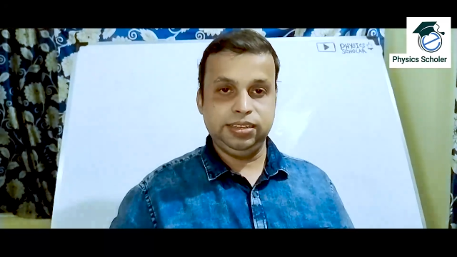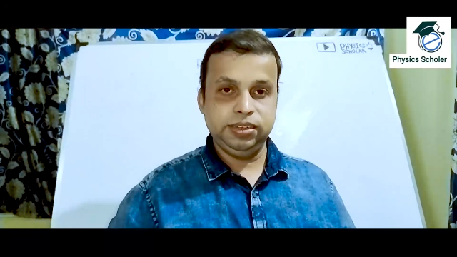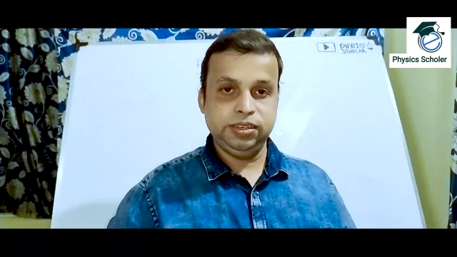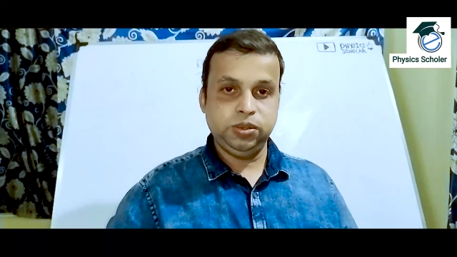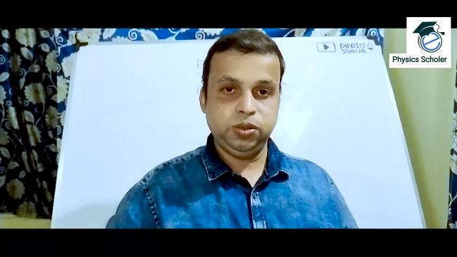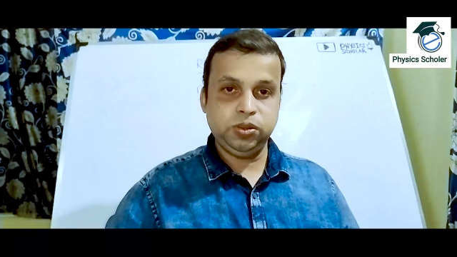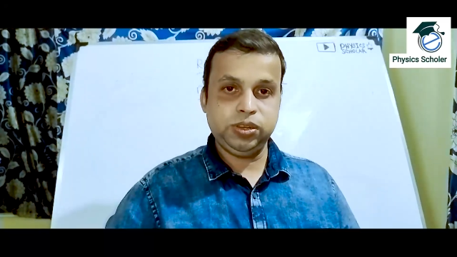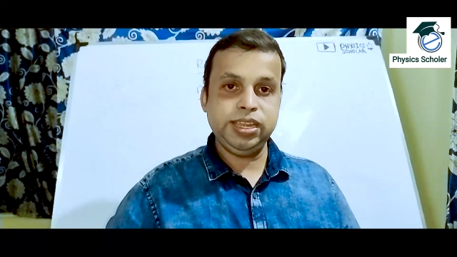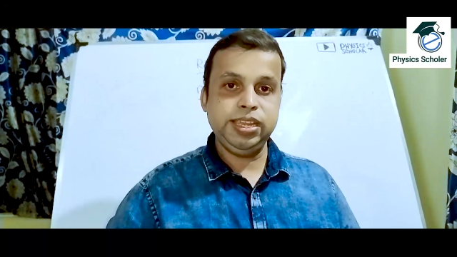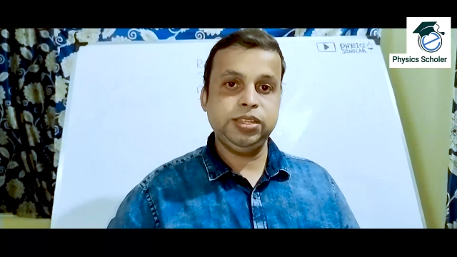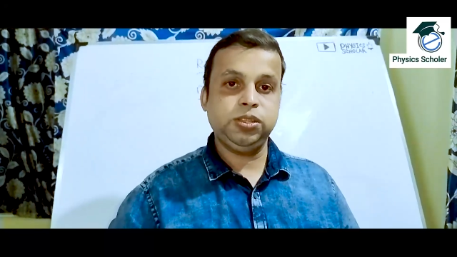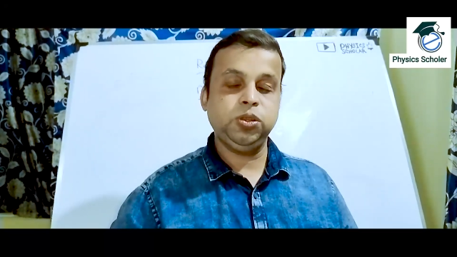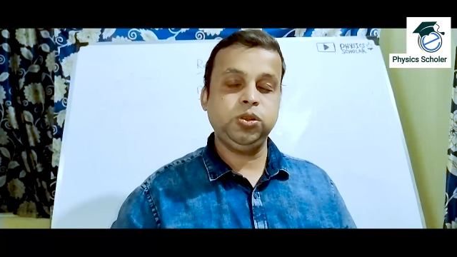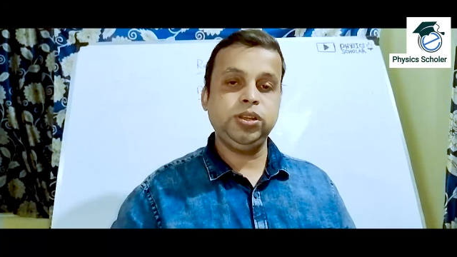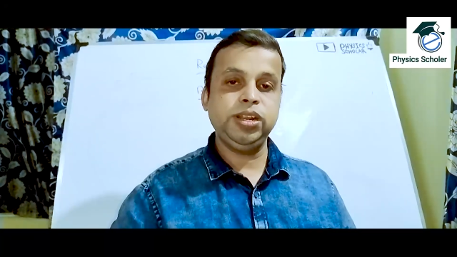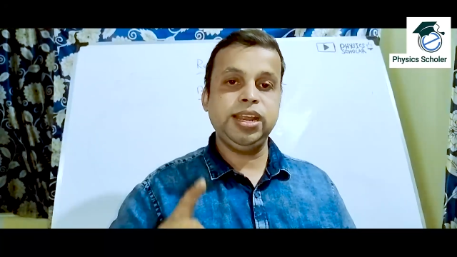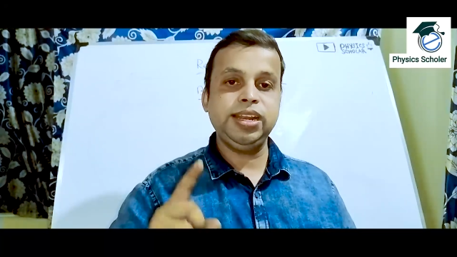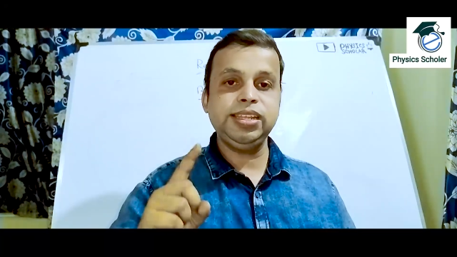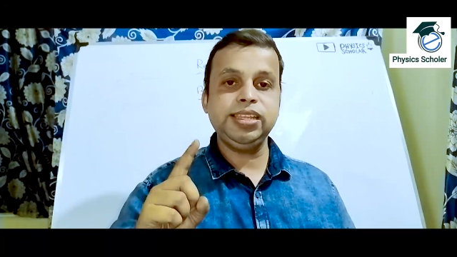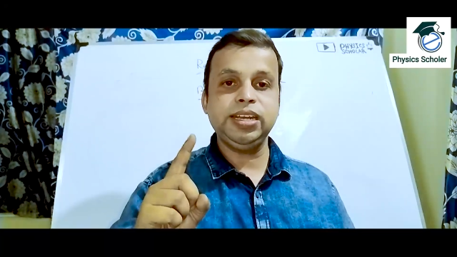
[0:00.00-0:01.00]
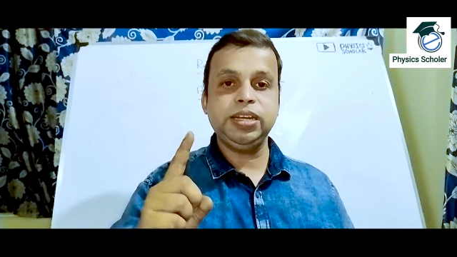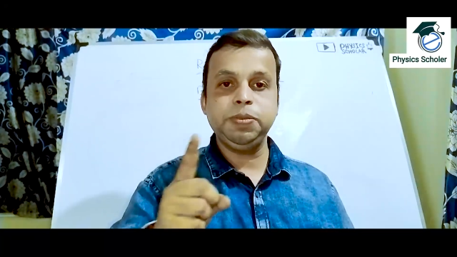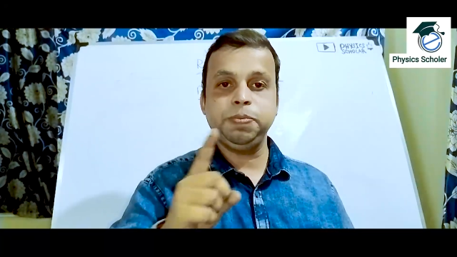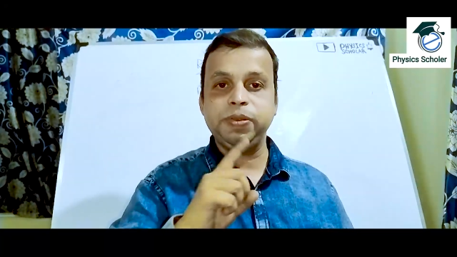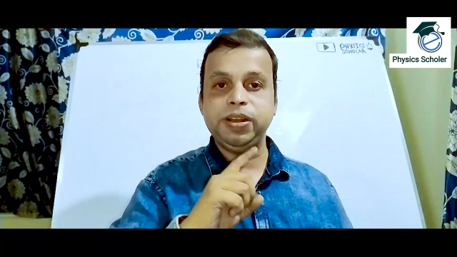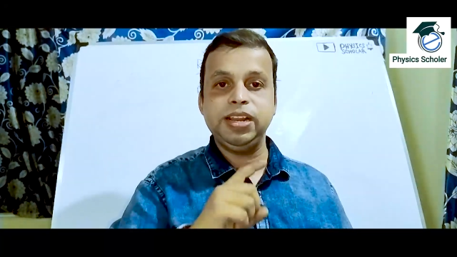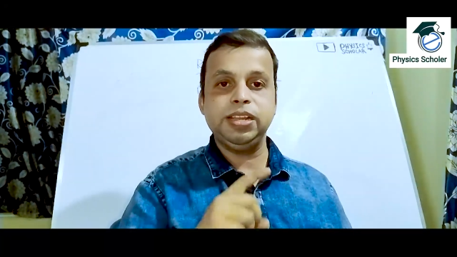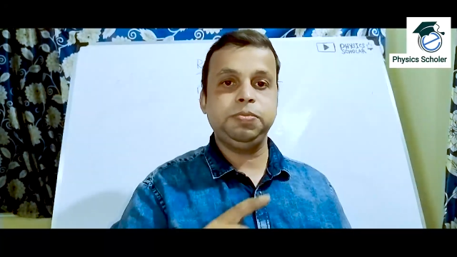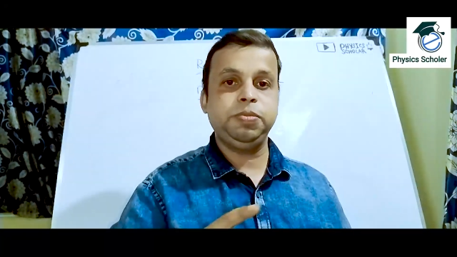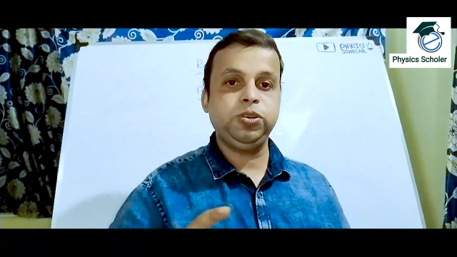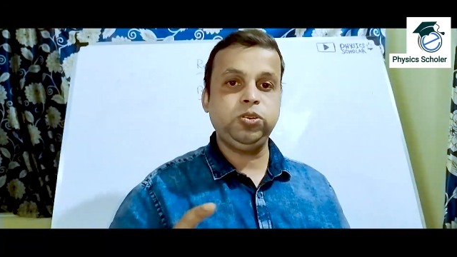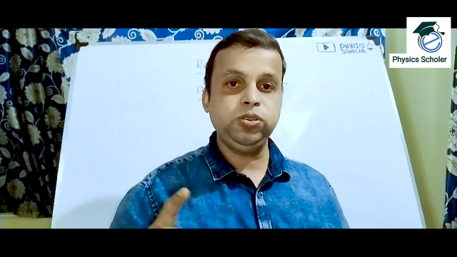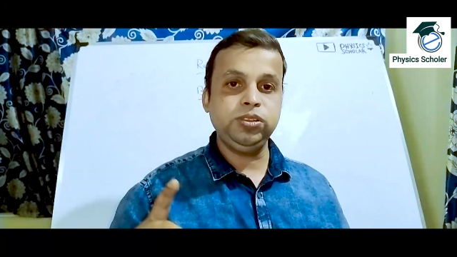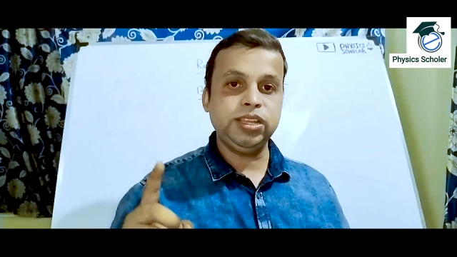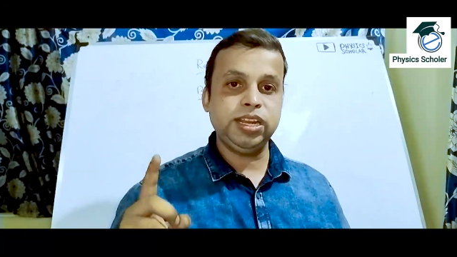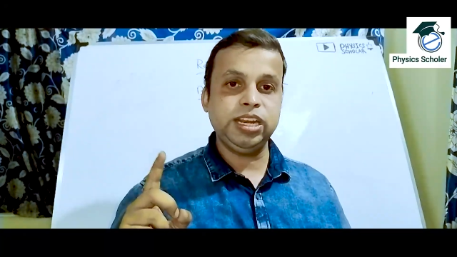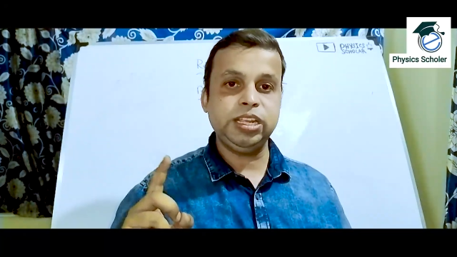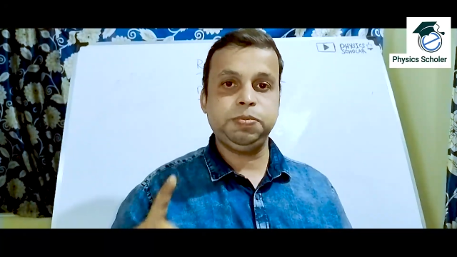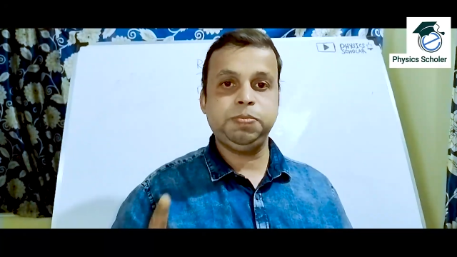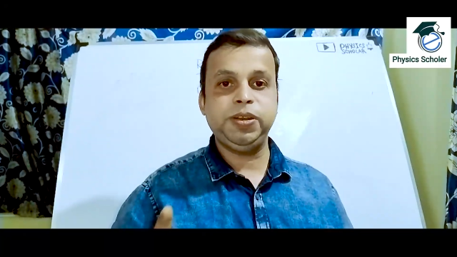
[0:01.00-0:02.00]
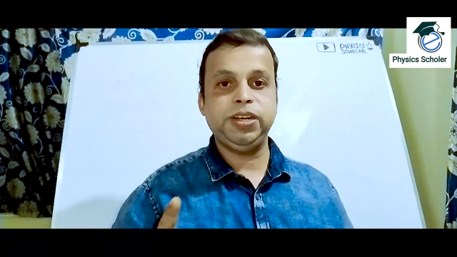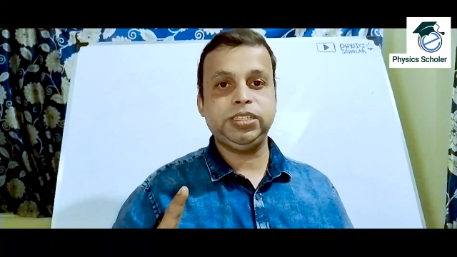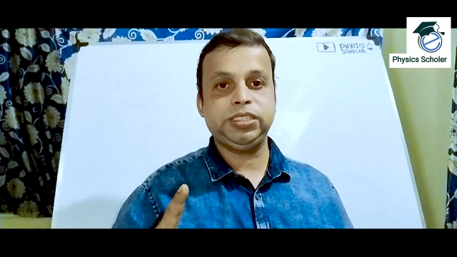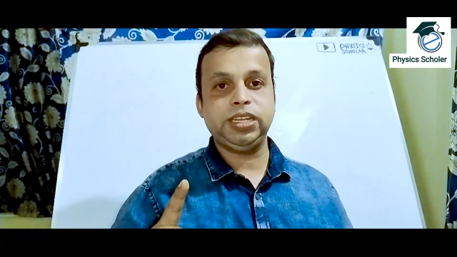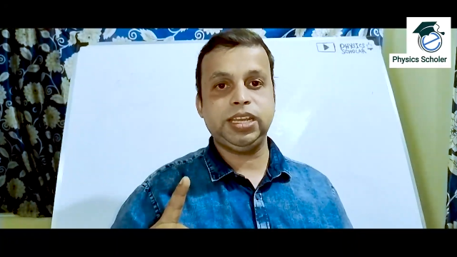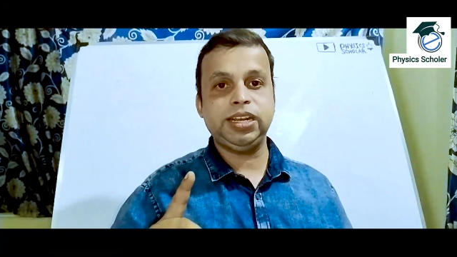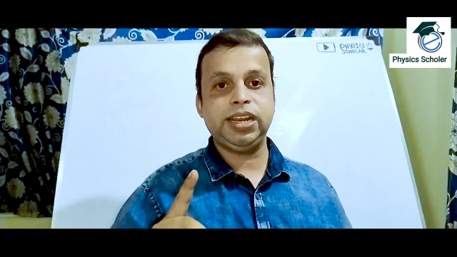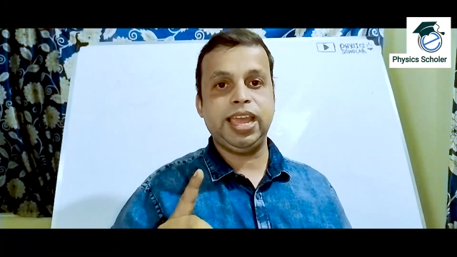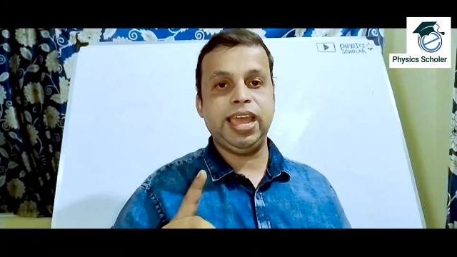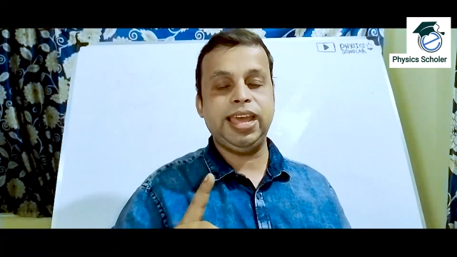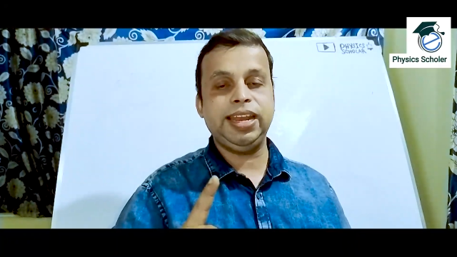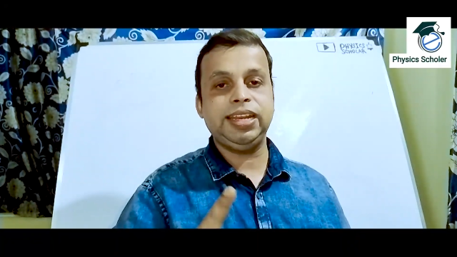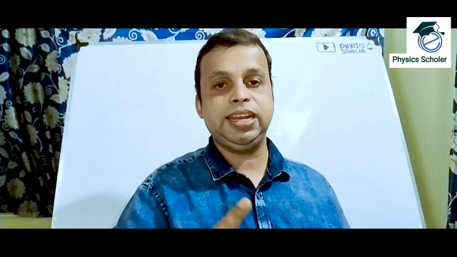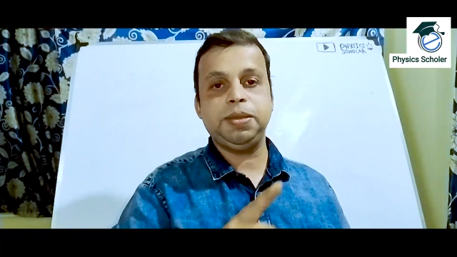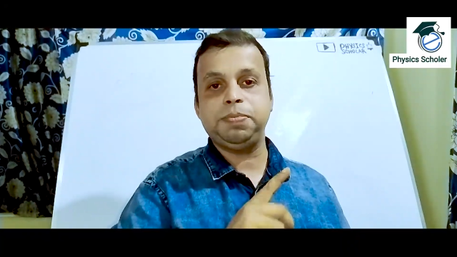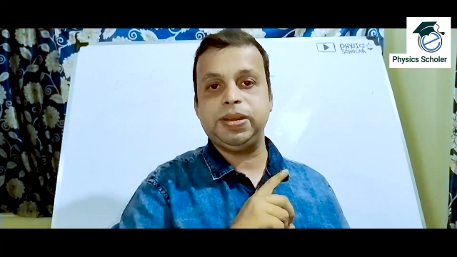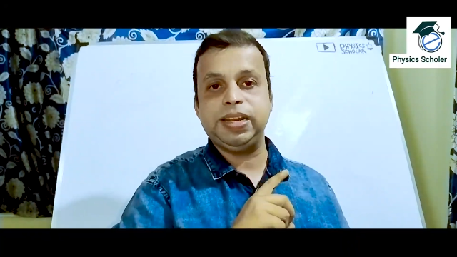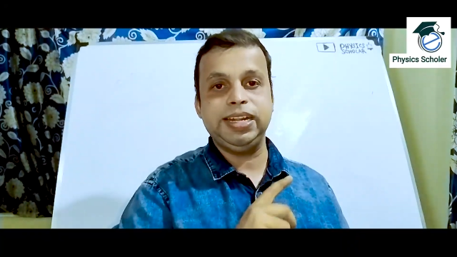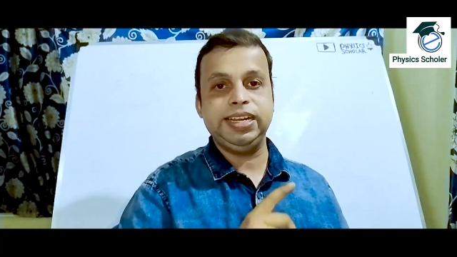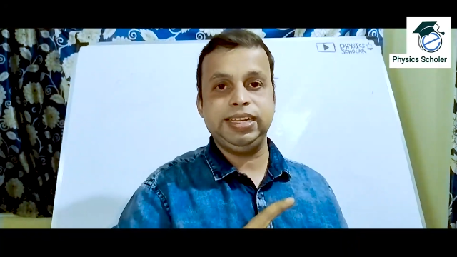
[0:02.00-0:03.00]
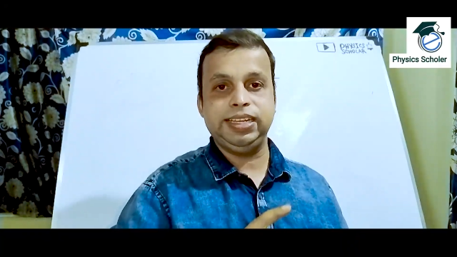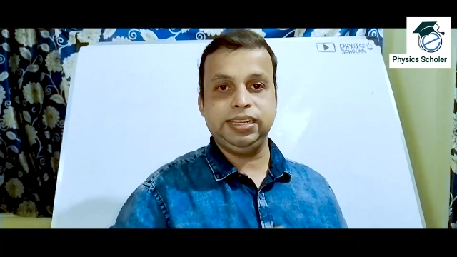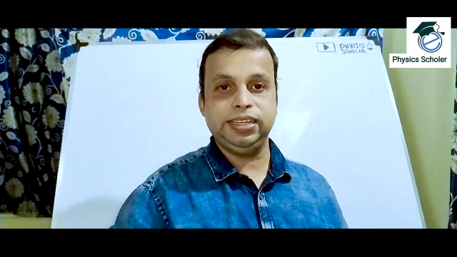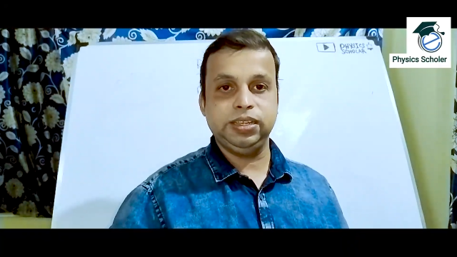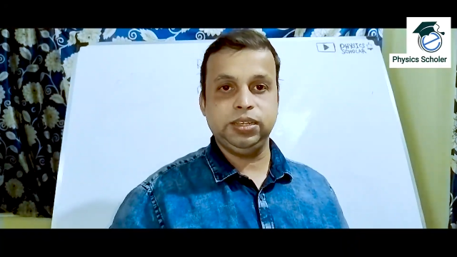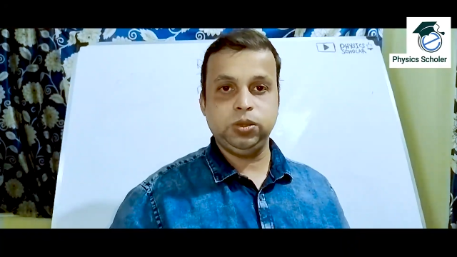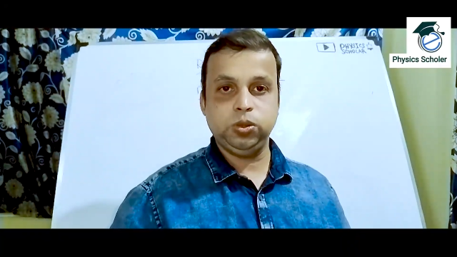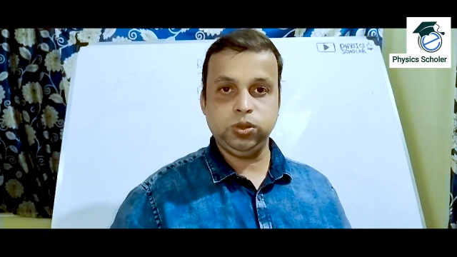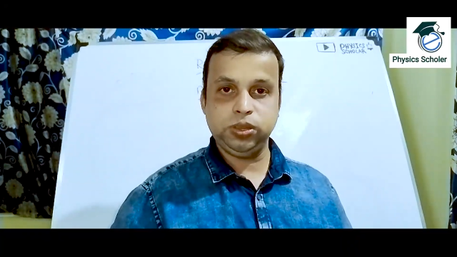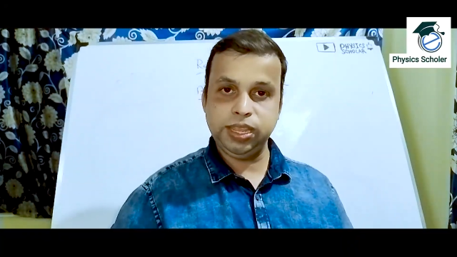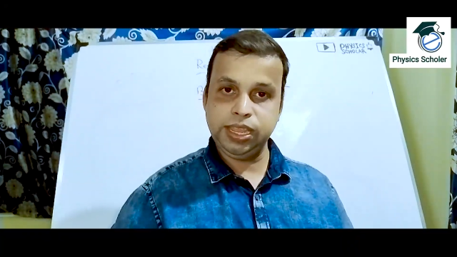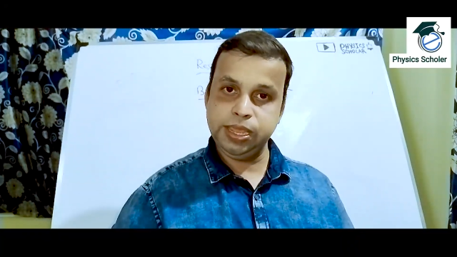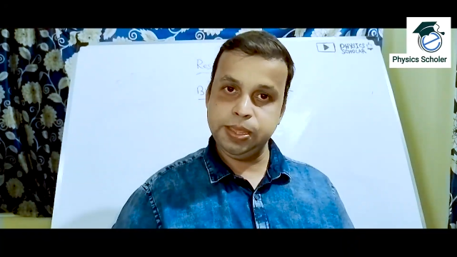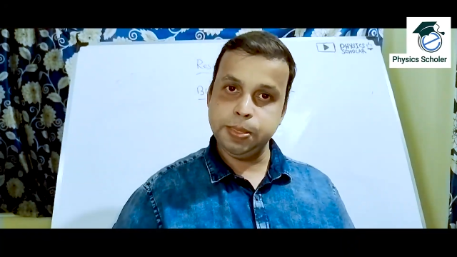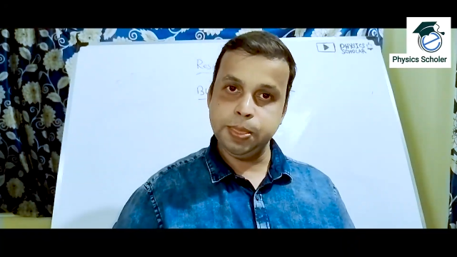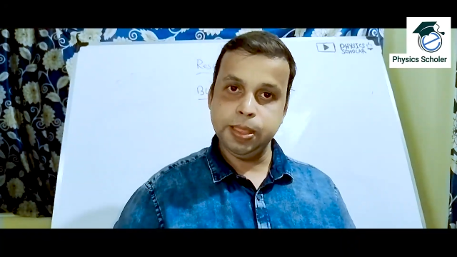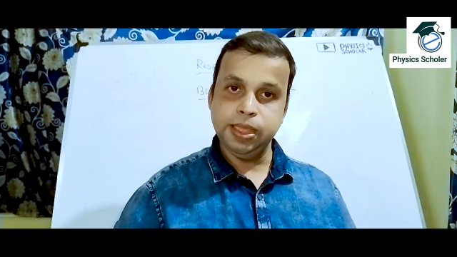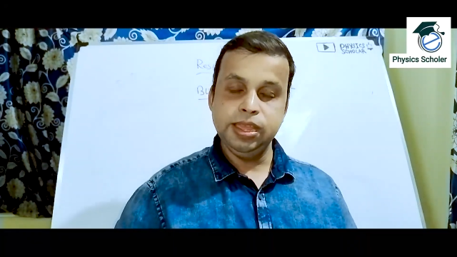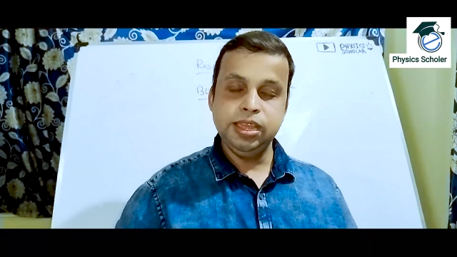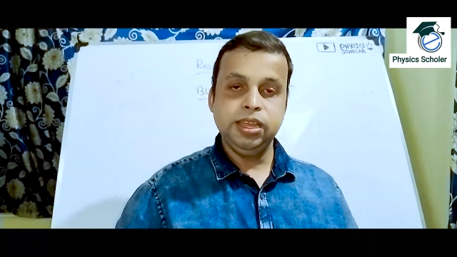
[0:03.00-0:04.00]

okay. So there is a difference between the respiration and the burning, okay.